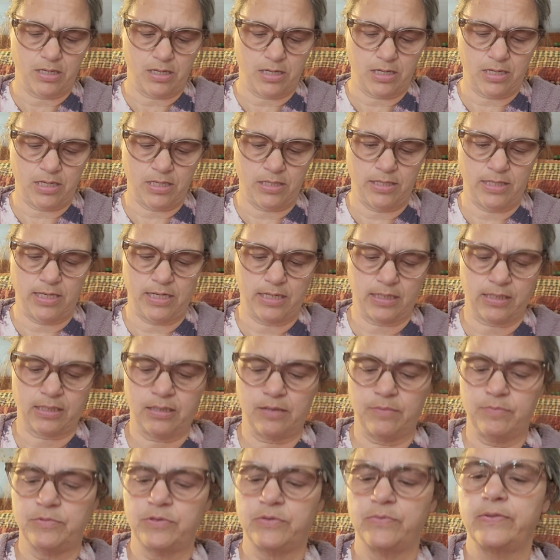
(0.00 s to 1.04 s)
And then it
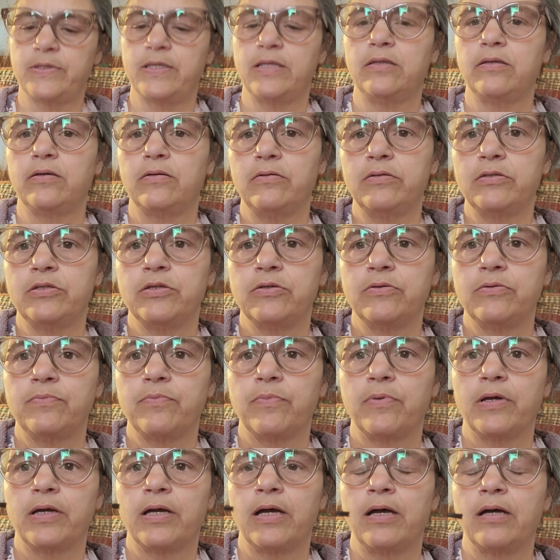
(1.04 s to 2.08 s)
comes with a little
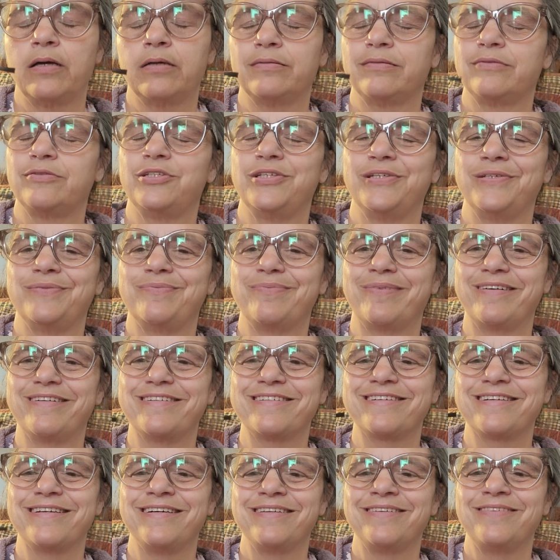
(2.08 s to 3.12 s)

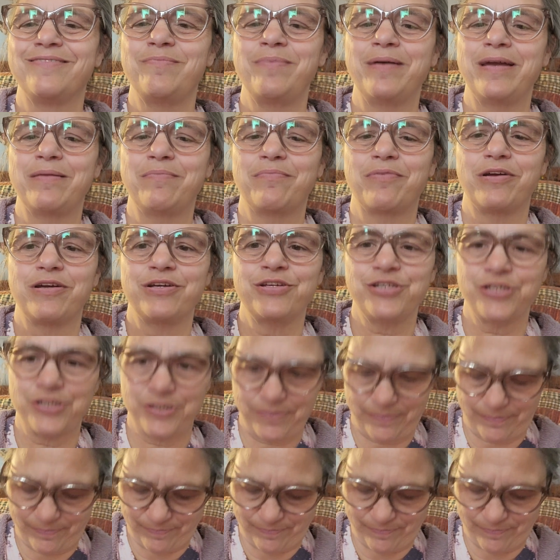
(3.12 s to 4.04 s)
toothbrush, a little paintbrush.